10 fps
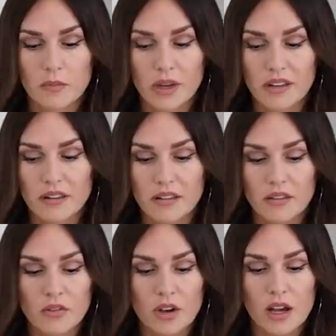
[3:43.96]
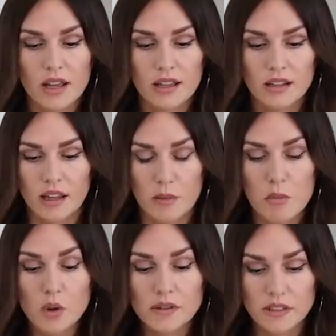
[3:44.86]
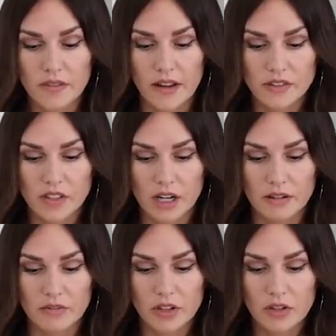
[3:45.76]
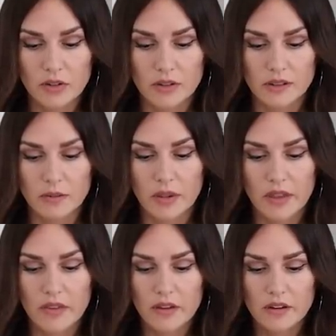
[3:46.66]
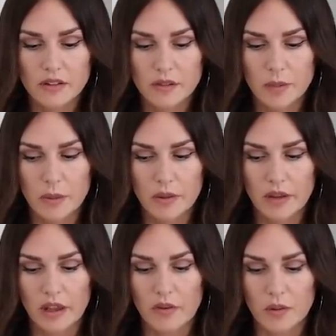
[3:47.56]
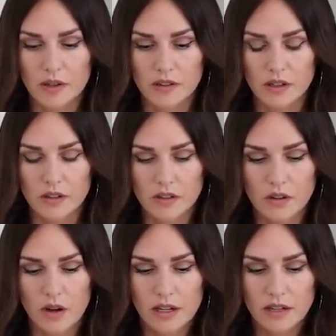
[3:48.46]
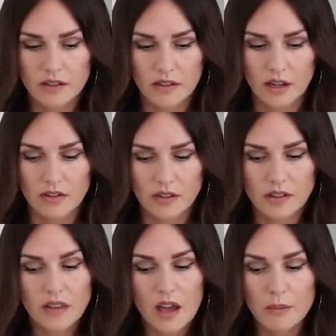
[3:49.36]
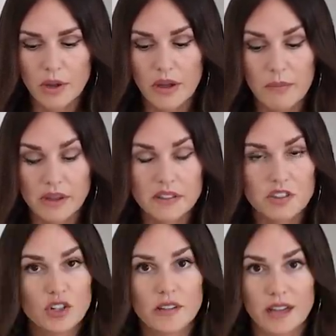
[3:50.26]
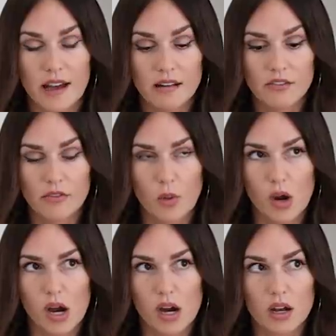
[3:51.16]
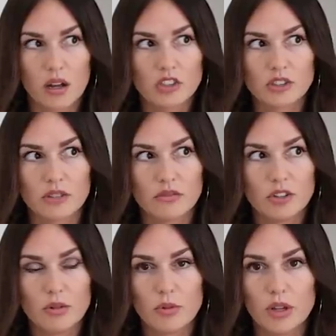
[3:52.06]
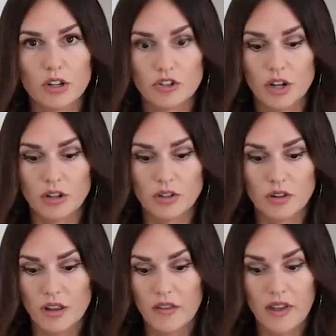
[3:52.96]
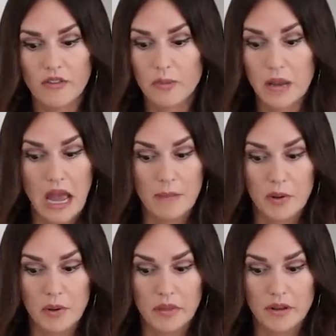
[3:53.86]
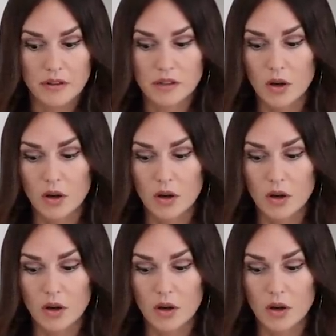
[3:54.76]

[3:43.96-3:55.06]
but you have got like mostly five star reviews, but then there's some people that gave it one star. So I need to dive into that. But my sister has had it for, gosh, uh, two or three years now, and, and they've been happy with it.